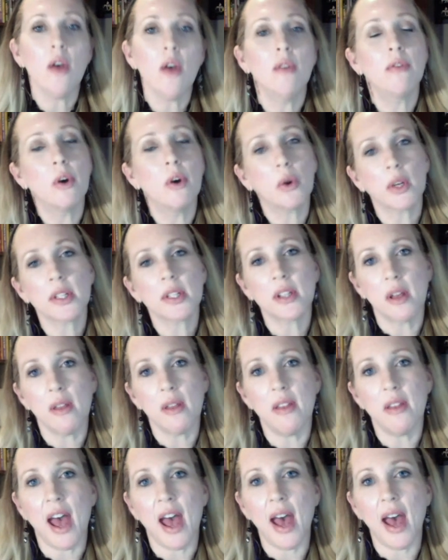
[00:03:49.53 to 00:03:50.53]
focus on
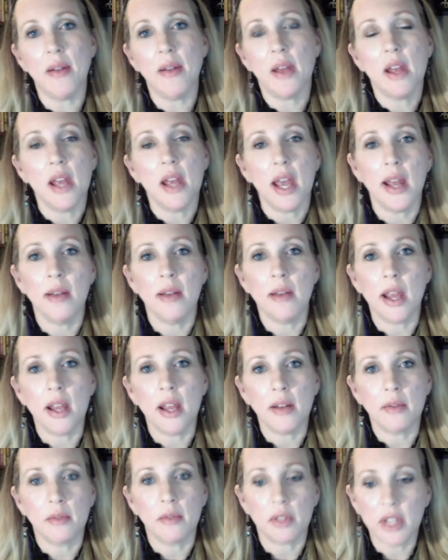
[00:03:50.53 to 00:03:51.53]
that and